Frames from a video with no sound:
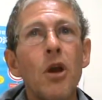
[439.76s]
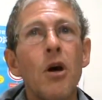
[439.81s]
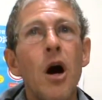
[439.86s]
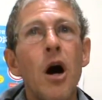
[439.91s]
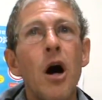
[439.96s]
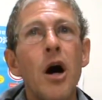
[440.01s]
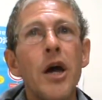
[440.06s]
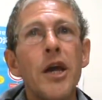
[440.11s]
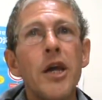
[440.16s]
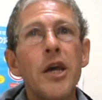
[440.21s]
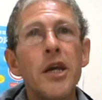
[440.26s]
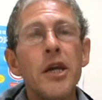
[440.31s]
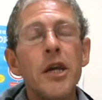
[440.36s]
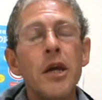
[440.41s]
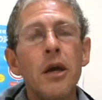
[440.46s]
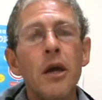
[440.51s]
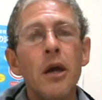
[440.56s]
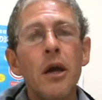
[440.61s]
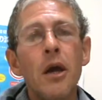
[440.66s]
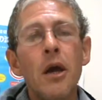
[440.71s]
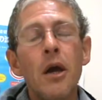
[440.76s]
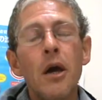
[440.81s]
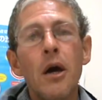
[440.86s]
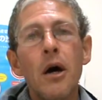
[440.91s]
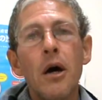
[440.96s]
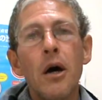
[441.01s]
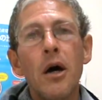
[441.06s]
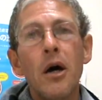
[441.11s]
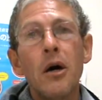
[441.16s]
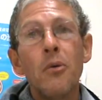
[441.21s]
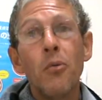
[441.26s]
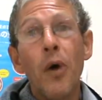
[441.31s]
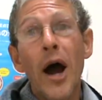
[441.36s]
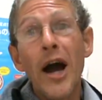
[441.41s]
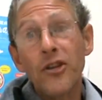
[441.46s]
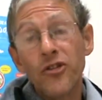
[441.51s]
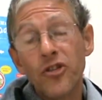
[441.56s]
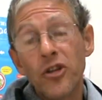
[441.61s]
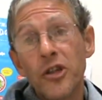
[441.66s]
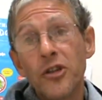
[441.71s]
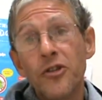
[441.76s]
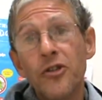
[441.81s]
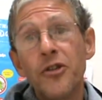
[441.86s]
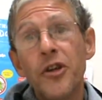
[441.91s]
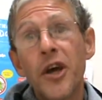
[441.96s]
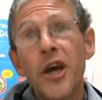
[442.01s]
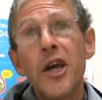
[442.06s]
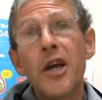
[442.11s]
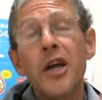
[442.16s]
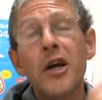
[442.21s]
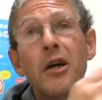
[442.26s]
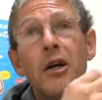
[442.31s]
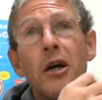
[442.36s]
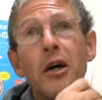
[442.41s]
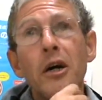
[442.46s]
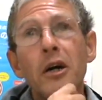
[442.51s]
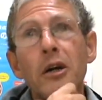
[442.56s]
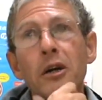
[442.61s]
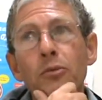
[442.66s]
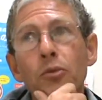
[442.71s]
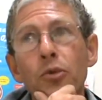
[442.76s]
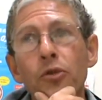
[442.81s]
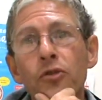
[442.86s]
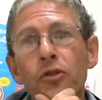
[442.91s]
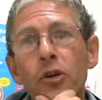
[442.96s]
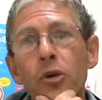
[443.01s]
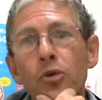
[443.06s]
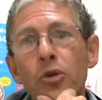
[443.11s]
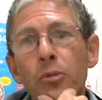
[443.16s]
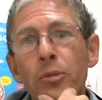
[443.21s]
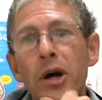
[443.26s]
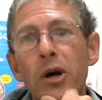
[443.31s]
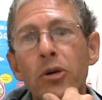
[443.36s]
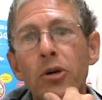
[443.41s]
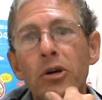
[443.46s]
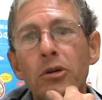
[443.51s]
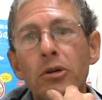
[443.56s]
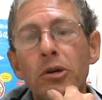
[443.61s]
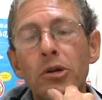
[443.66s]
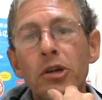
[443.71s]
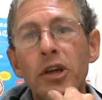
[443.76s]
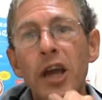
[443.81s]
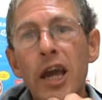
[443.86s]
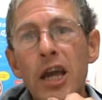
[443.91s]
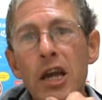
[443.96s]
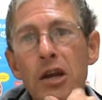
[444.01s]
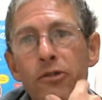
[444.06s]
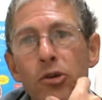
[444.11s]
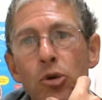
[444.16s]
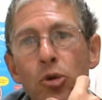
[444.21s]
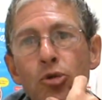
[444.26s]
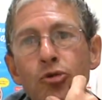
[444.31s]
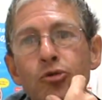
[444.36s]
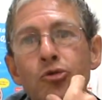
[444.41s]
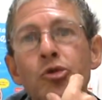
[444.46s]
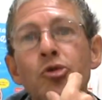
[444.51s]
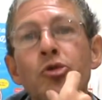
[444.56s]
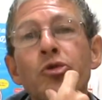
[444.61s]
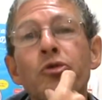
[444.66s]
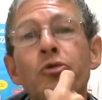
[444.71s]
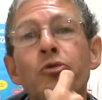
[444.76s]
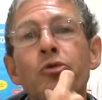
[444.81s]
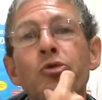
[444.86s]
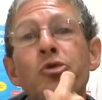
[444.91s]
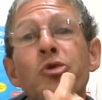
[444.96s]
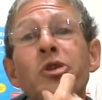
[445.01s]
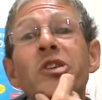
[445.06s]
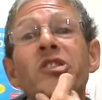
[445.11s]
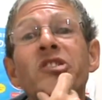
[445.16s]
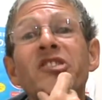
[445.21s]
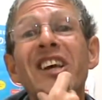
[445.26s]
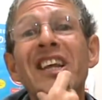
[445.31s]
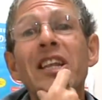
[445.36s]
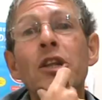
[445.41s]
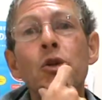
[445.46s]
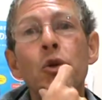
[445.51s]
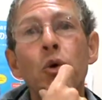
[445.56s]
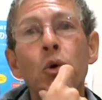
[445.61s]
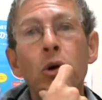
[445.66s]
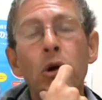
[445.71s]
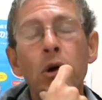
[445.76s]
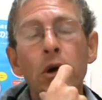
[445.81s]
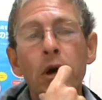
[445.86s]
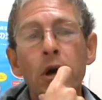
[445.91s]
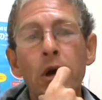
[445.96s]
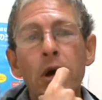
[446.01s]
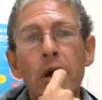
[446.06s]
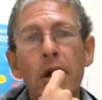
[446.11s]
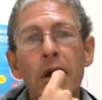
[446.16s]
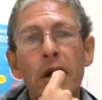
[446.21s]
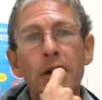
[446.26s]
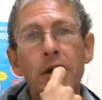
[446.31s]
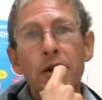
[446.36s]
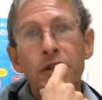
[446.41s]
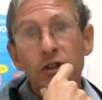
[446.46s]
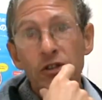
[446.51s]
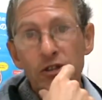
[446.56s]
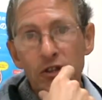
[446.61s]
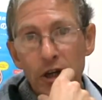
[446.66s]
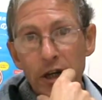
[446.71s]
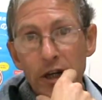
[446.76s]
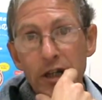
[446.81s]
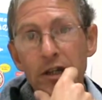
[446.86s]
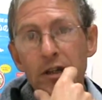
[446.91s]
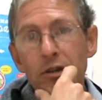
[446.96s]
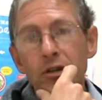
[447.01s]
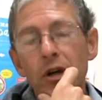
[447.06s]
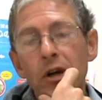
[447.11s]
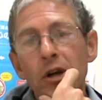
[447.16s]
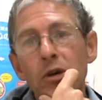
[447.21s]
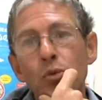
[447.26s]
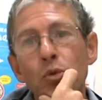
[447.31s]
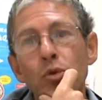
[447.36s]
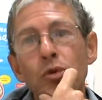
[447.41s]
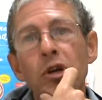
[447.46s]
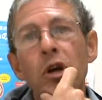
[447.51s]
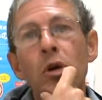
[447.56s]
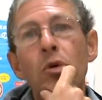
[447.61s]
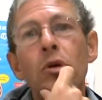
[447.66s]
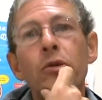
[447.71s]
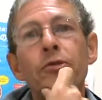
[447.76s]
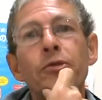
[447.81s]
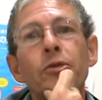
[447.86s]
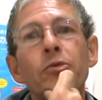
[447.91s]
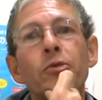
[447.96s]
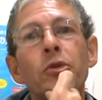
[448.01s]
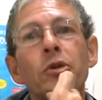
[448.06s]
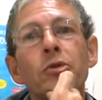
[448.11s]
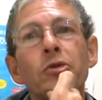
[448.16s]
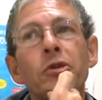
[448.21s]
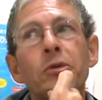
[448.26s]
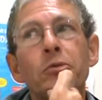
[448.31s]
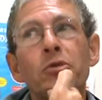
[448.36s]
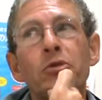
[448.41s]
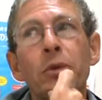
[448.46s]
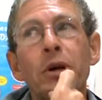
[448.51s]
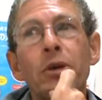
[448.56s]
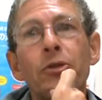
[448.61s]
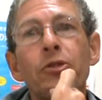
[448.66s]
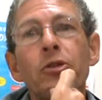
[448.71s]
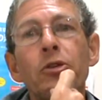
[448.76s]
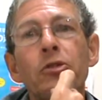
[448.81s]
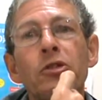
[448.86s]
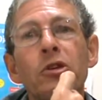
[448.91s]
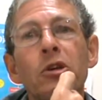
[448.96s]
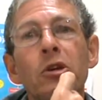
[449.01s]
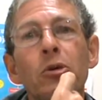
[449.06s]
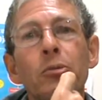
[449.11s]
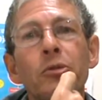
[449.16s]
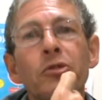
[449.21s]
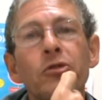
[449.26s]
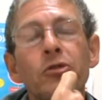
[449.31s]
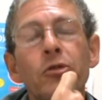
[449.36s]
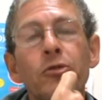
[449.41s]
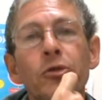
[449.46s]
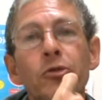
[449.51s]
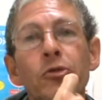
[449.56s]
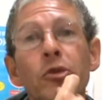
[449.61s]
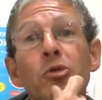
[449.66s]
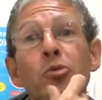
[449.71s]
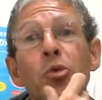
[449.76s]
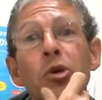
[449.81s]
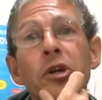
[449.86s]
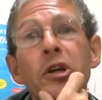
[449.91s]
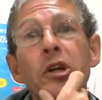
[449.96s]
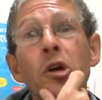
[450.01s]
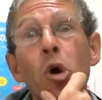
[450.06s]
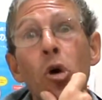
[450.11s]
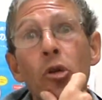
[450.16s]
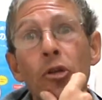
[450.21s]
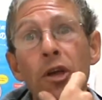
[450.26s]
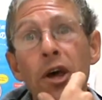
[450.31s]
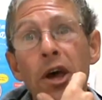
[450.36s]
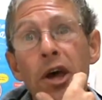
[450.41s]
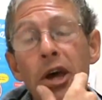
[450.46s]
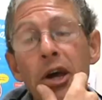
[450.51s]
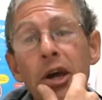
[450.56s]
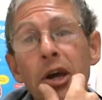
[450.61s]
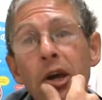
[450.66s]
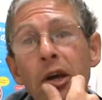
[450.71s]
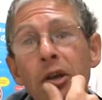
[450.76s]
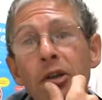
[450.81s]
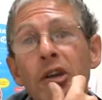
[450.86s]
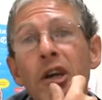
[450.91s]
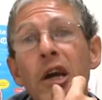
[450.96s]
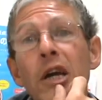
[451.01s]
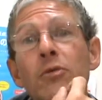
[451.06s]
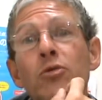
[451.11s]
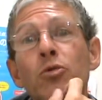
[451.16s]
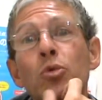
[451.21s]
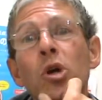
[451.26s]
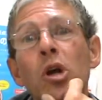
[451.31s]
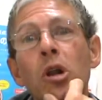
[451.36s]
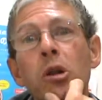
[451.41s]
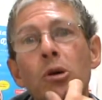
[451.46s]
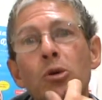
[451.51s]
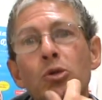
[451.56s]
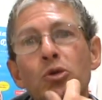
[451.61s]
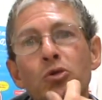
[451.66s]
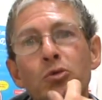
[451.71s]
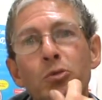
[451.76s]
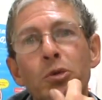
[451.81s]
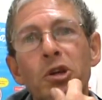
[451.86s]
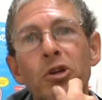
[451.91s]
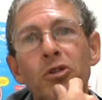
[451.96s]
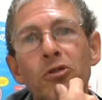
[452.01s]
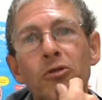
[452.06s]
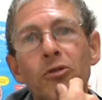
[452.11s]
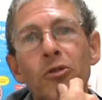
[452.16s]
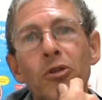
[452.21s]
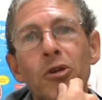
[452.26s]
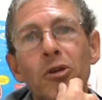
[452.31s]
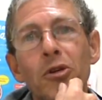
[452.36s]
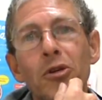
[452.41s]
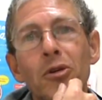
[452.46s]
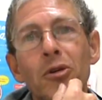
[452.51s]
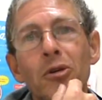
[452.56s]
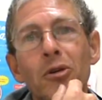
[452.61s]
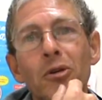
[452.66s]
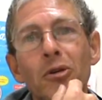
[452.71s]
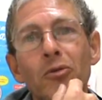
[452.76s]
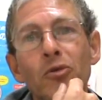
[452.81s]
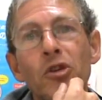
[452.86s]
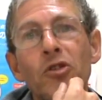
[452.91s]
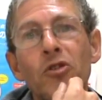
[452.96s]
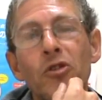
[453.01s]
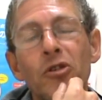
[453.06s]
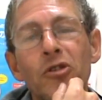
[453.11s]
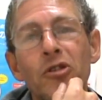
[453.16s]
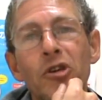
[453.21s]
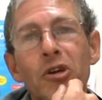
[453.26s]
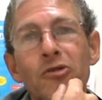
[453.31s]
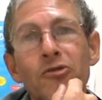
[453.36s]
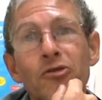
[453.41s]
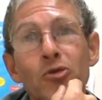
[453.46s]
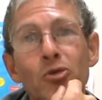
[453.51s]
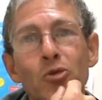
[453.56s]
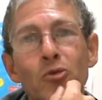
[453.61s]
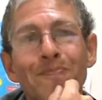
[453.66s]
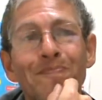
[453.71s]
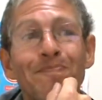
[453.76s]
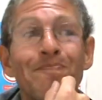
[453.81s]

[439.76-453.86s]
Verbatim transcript: I um, actually today I, I, was told about a cave called Ryusendo, and I decided that I would go off the road. It was about 30 kilometers off the road. When I got there, the caves were closed because of the recent typhoon.